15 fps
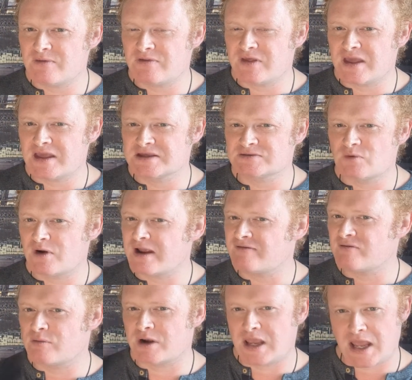thing as what
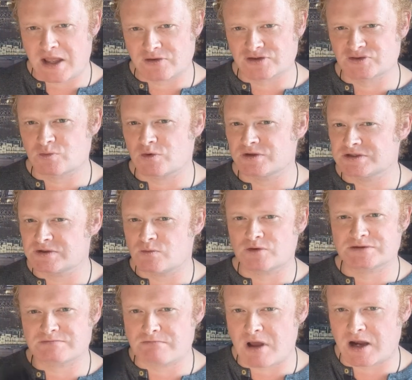everybody else wants. It
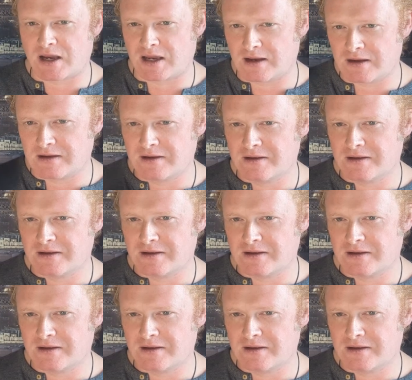wants money.